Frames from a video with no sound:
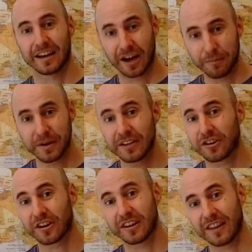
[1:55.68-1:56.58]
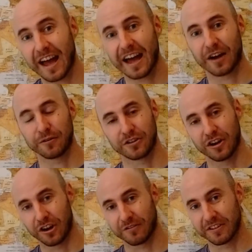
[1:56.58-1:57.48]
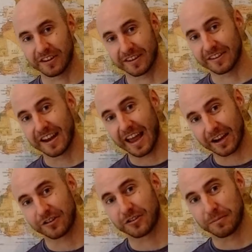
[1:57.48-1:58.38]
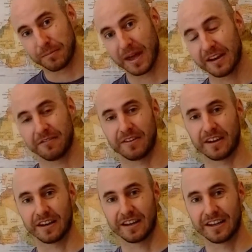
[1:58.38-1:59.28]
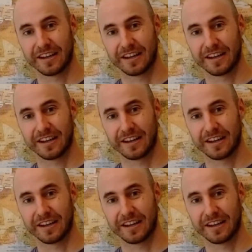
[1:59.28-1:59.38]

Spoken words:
Companies are allowed to offer this as an extra benefit,